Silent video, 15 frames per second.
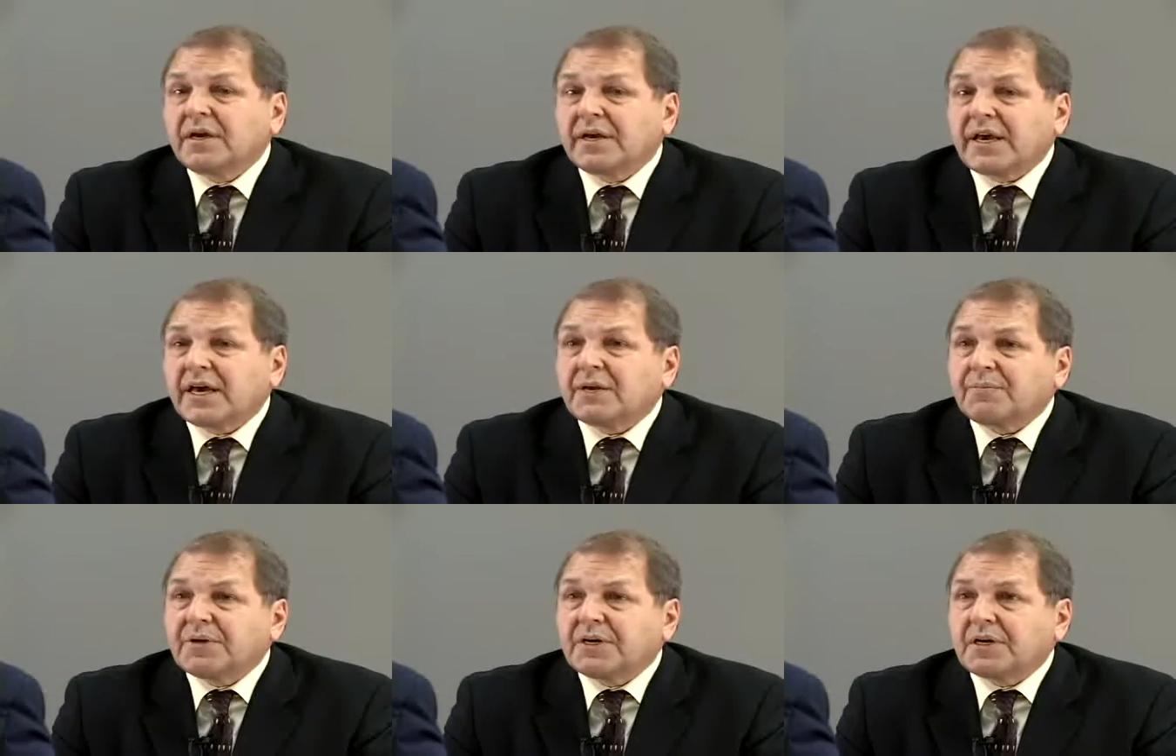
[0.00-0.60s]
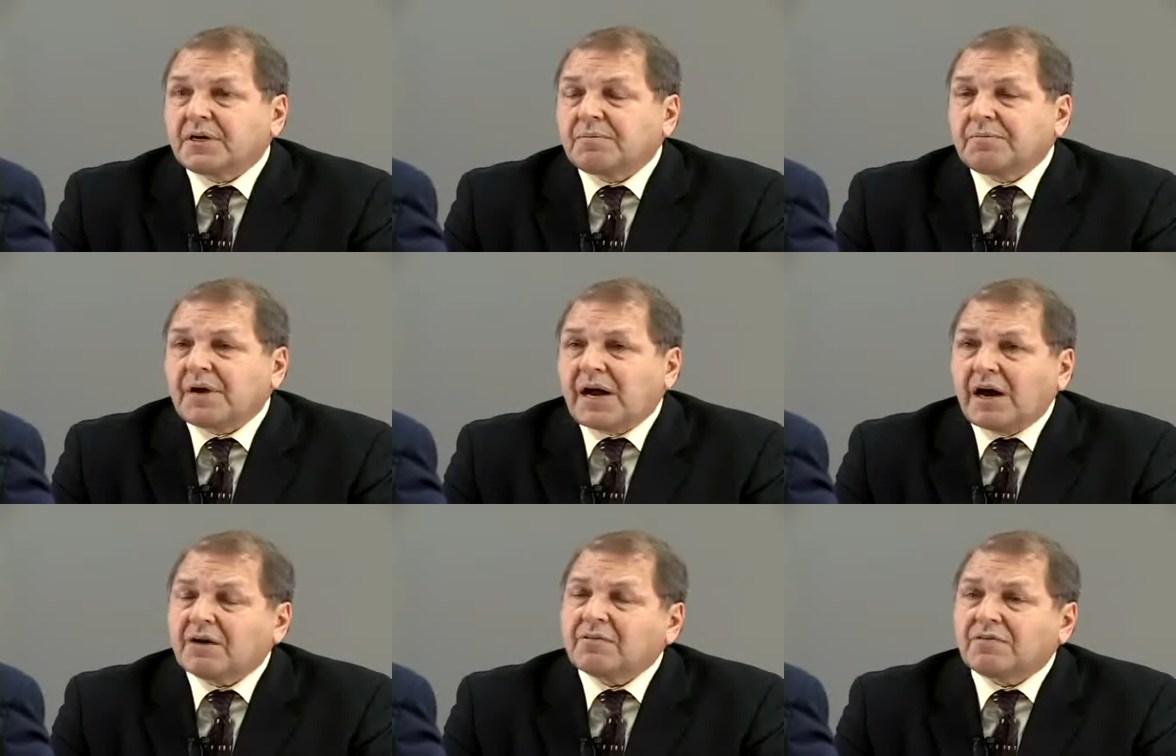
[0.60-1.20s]
can become
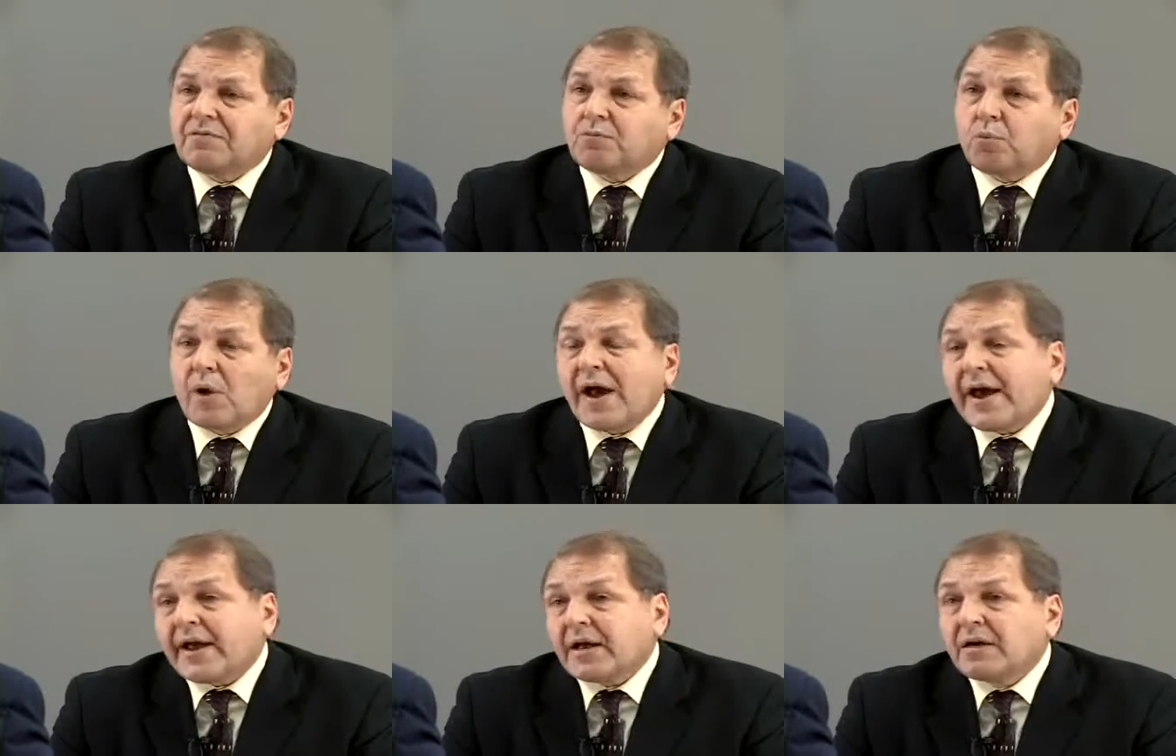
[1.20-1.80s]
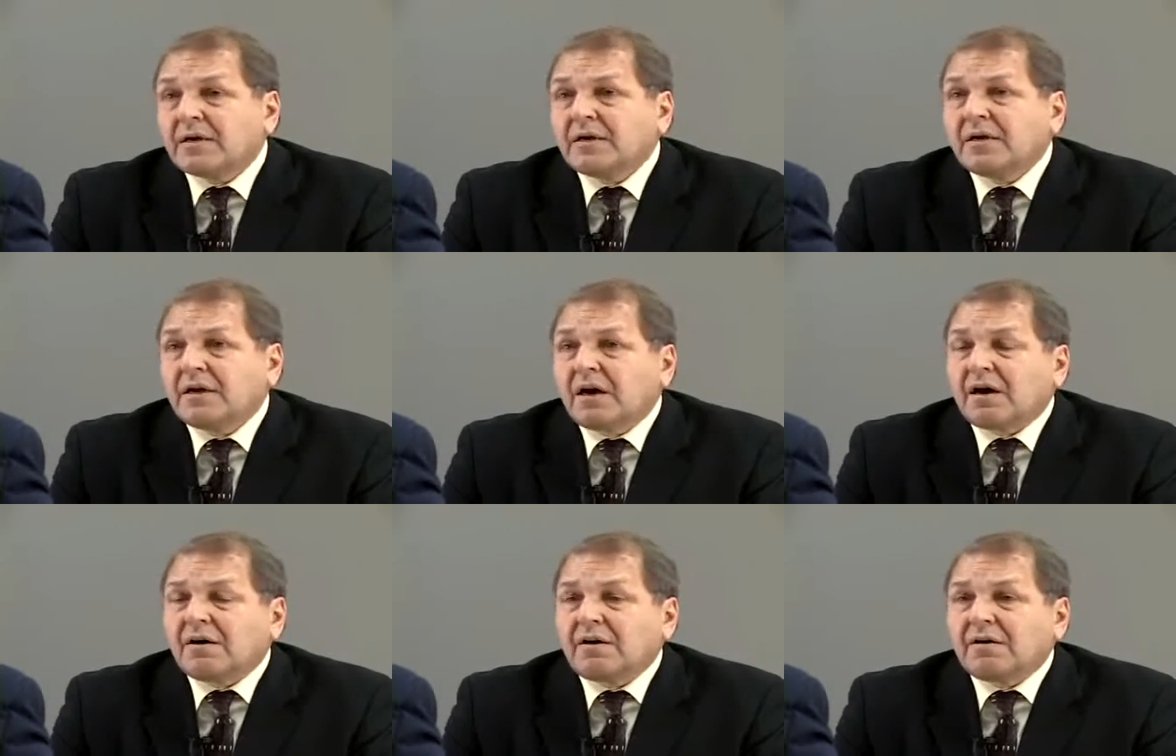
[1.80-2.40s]
out of whack
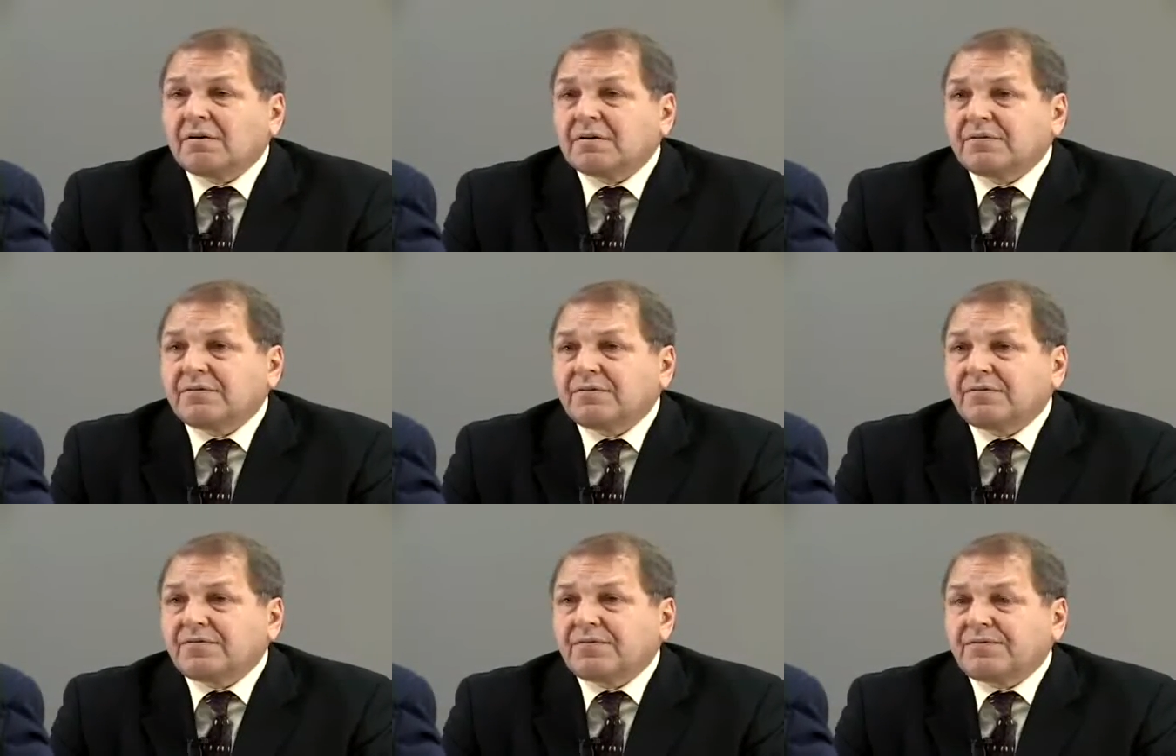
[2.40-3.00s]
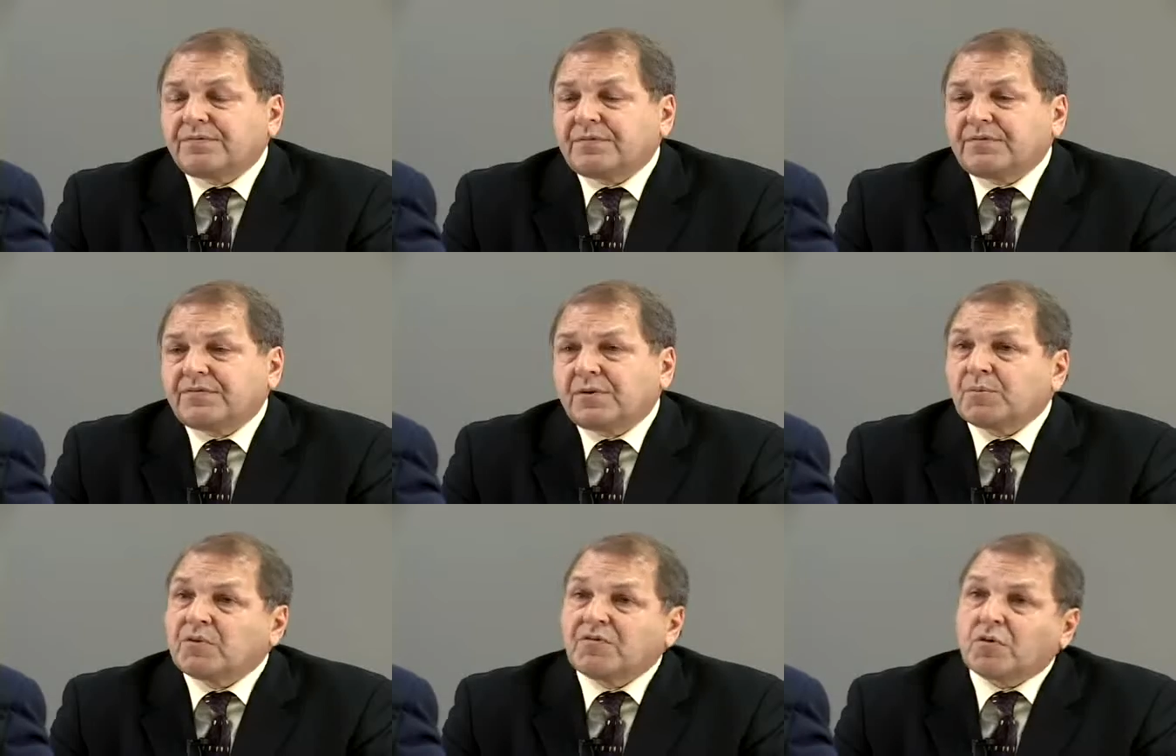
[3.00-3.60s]

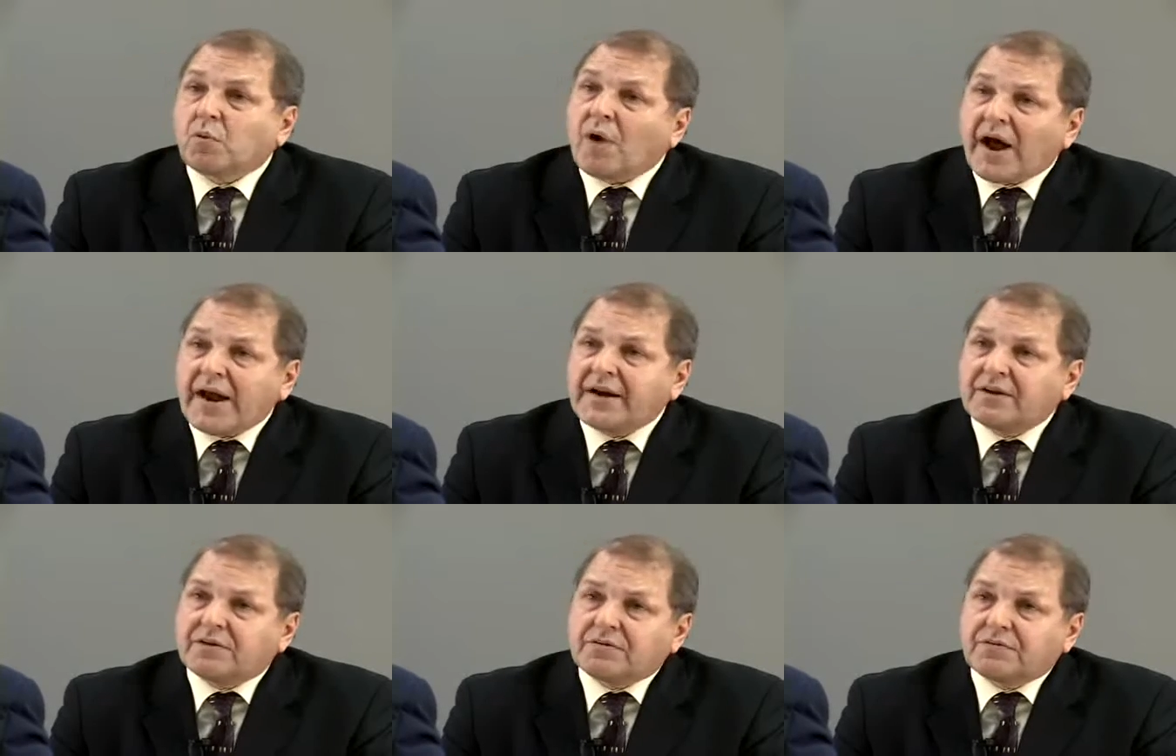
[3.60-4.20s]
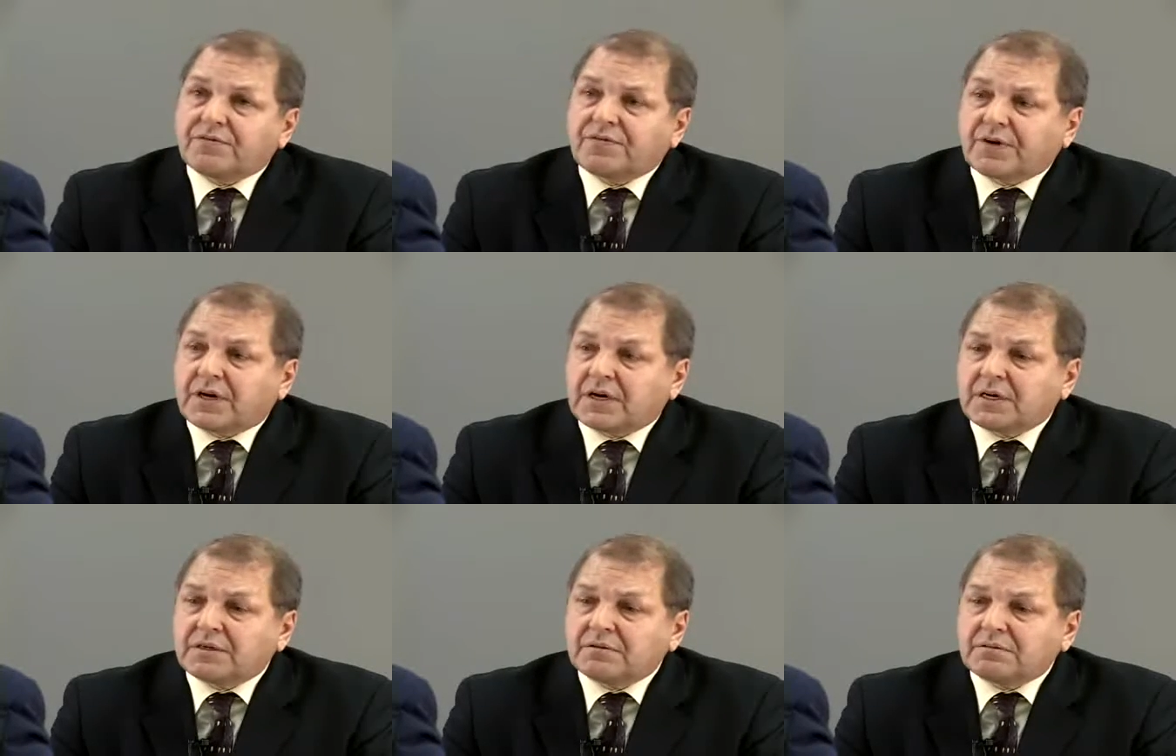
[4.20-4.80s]
from a variety
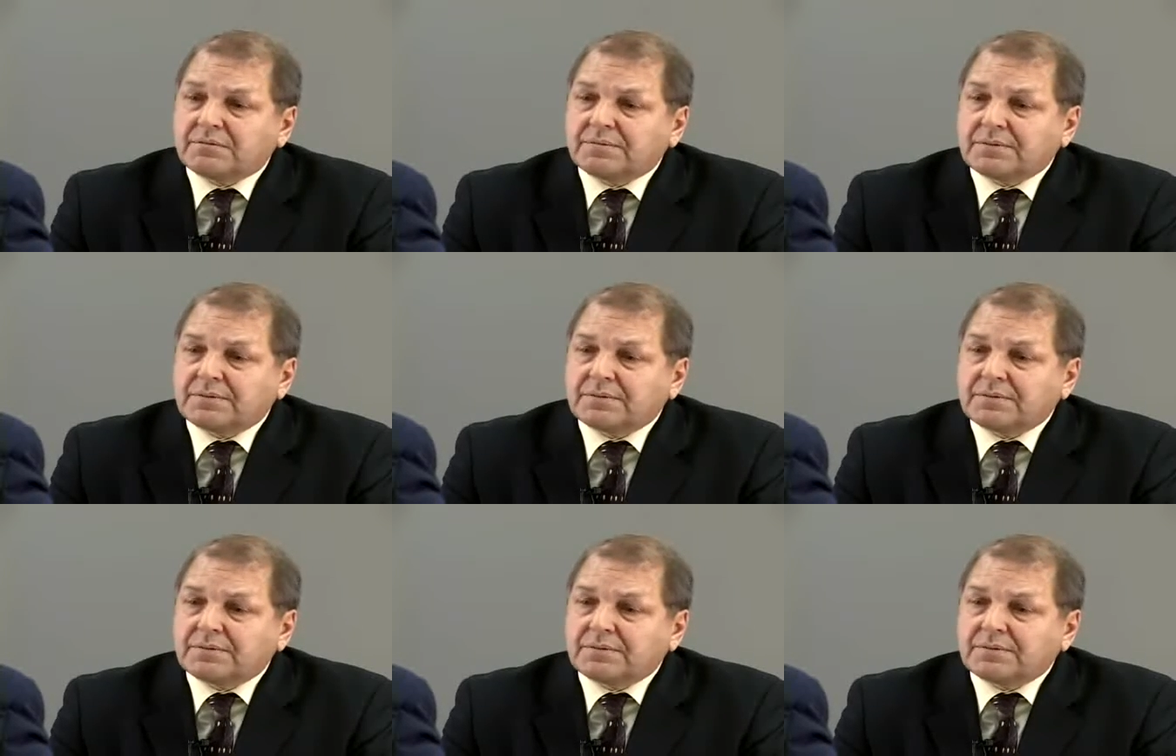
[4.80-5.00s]
of